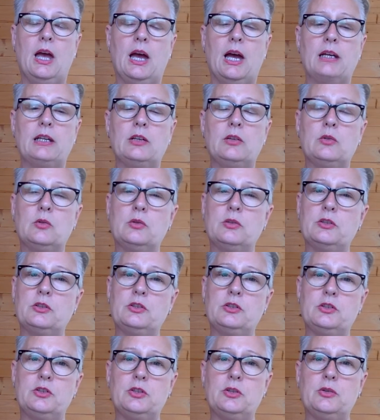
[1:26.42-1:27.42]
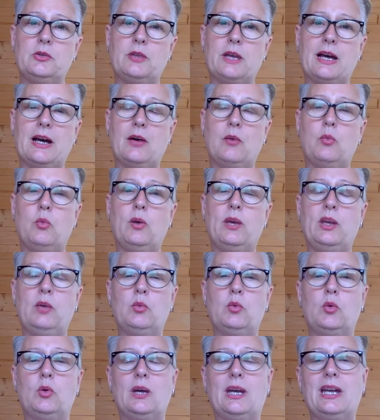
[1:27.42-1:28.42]
And in order to do that, we
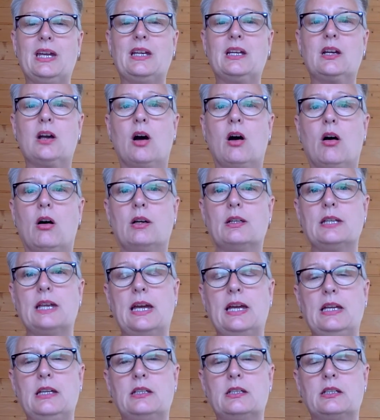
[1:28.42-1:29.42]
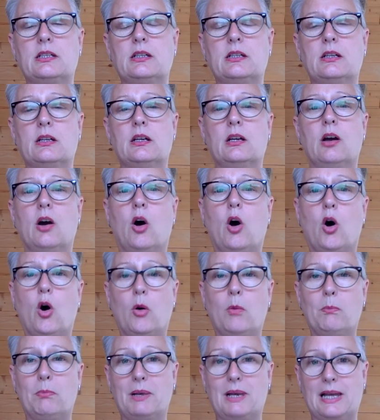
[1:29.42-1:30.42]
will incarnate
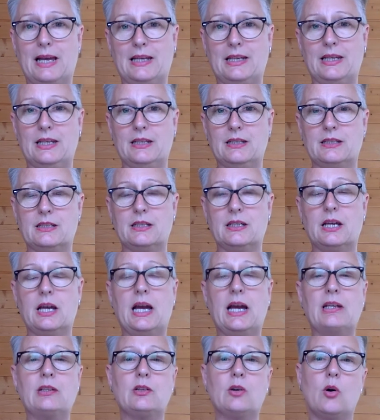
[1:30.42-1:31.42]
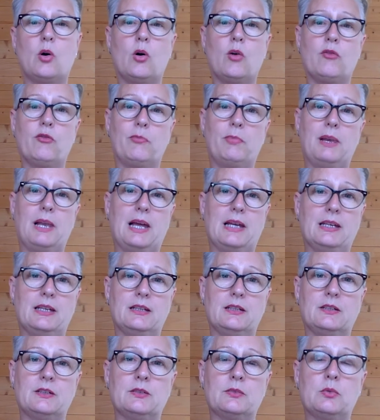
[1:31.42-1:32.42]
on planet and off
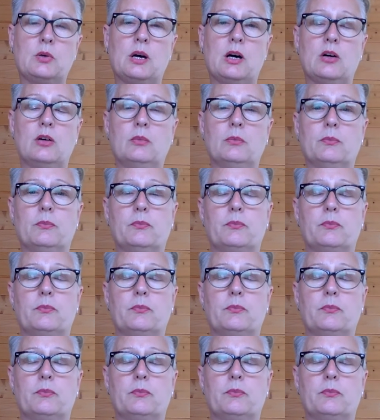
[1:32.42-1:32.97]
planet as well.